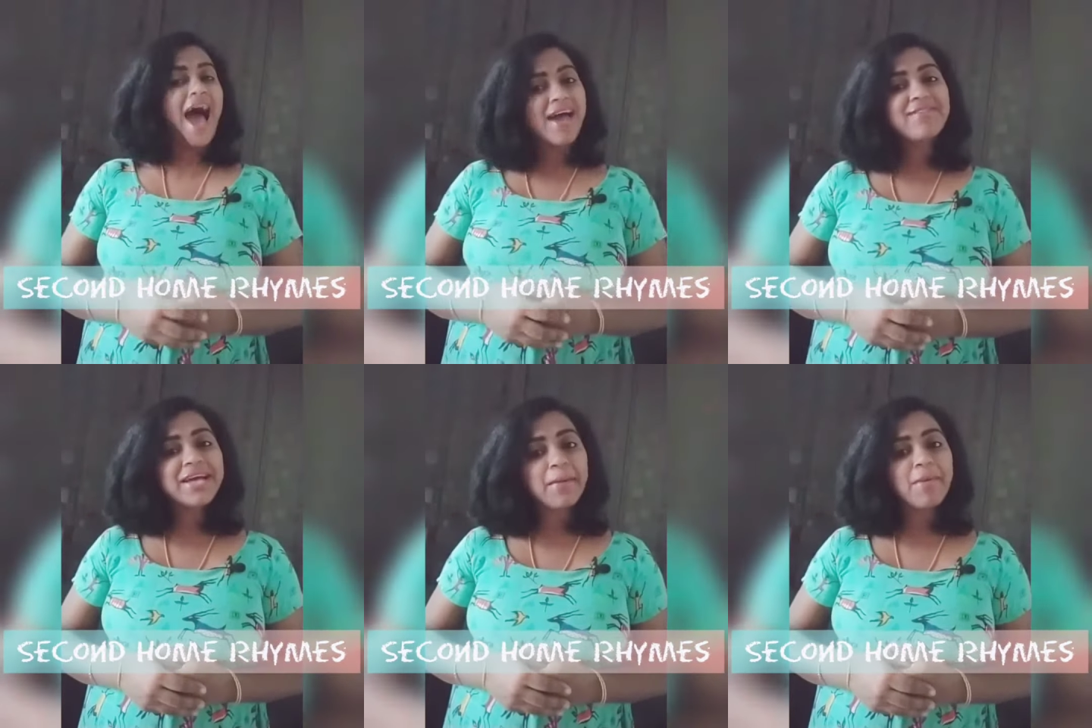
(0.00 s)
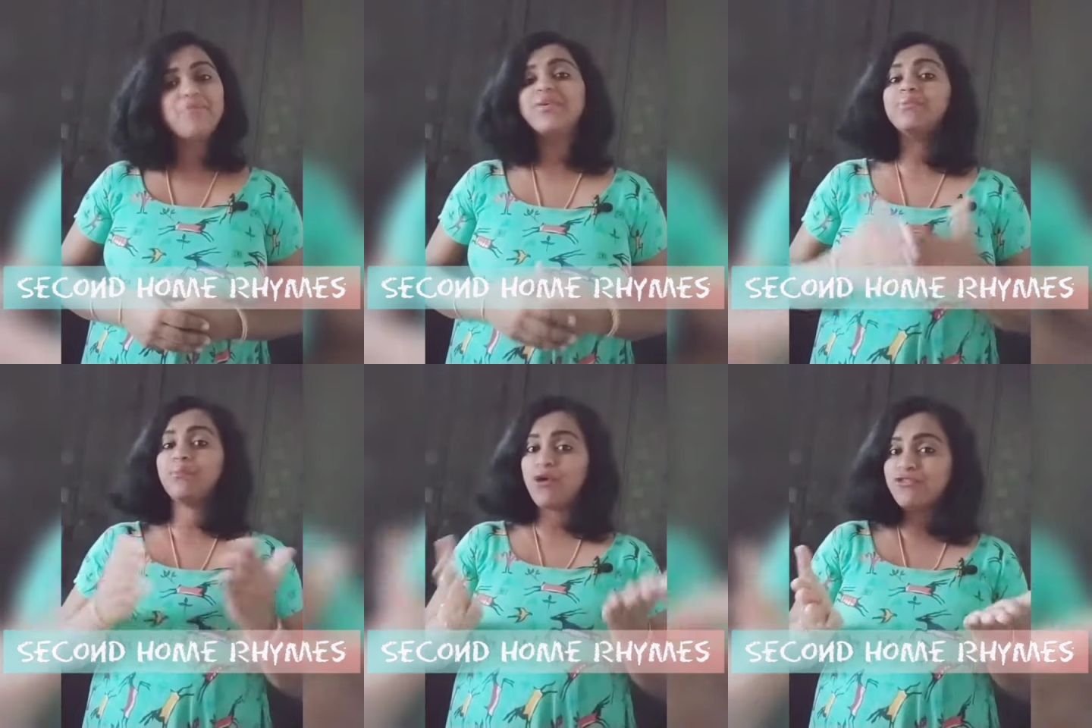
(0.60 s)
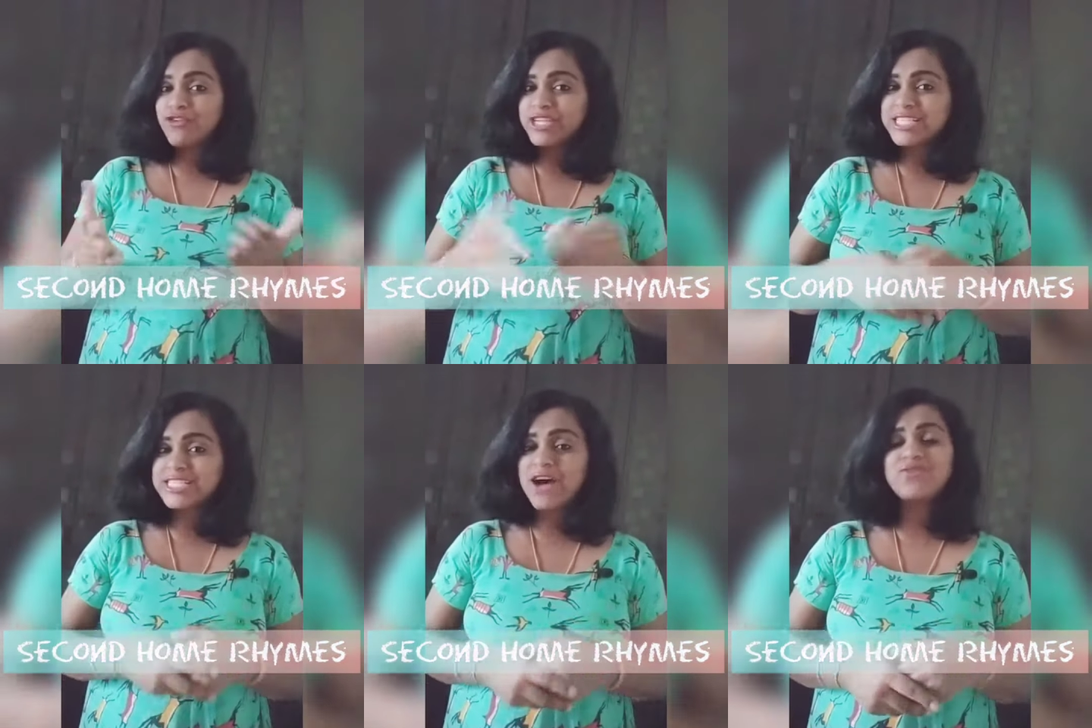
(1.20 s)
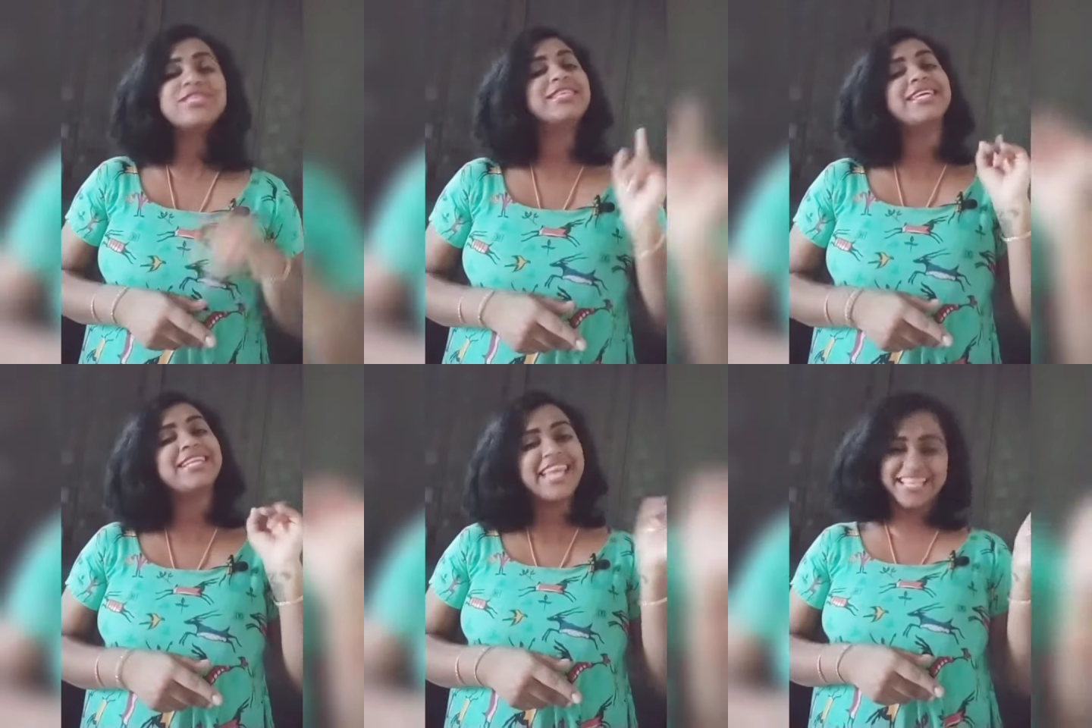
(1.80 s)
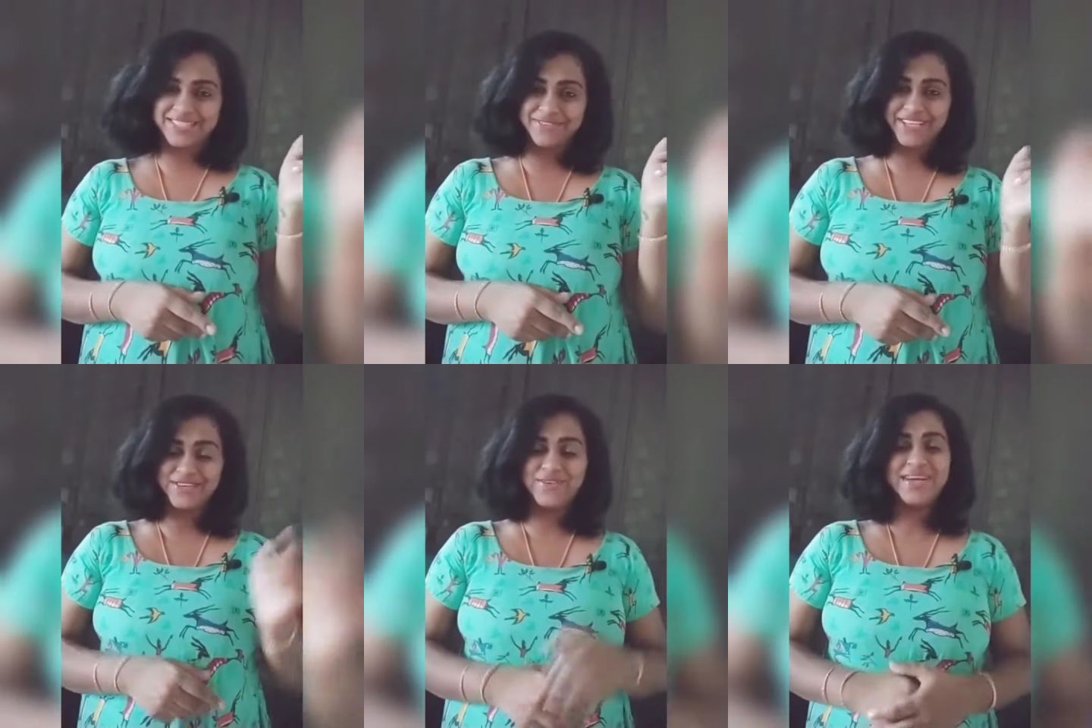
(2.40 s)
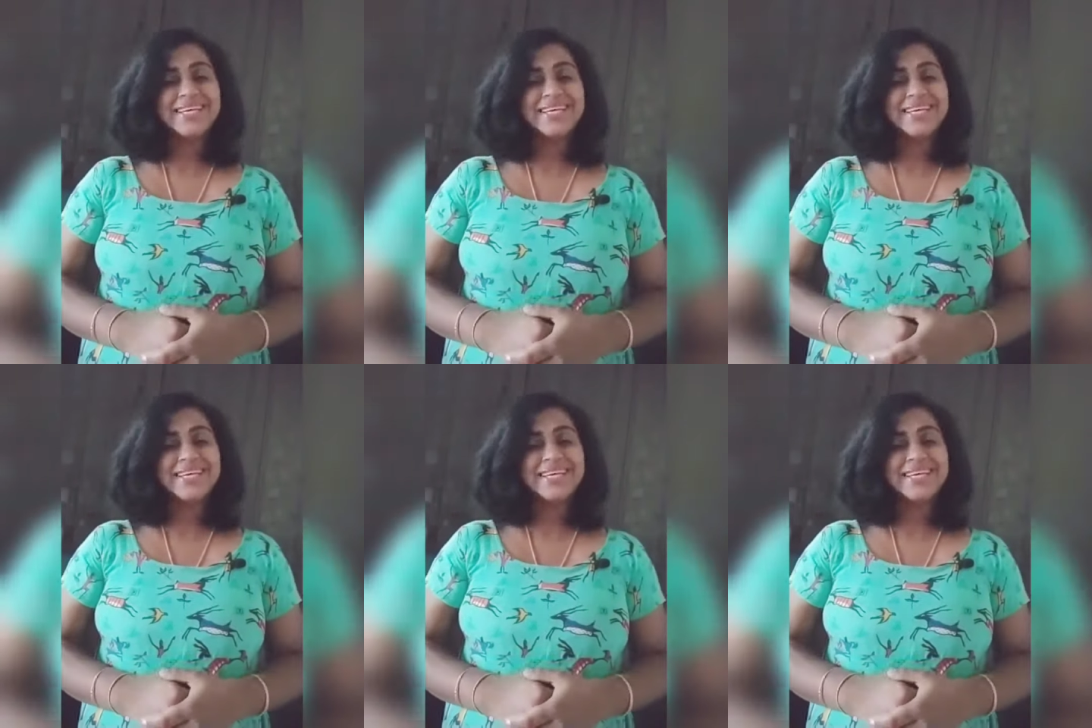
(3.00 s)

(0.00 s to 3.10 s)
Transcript: I will come up with more phonic sounds in the next video.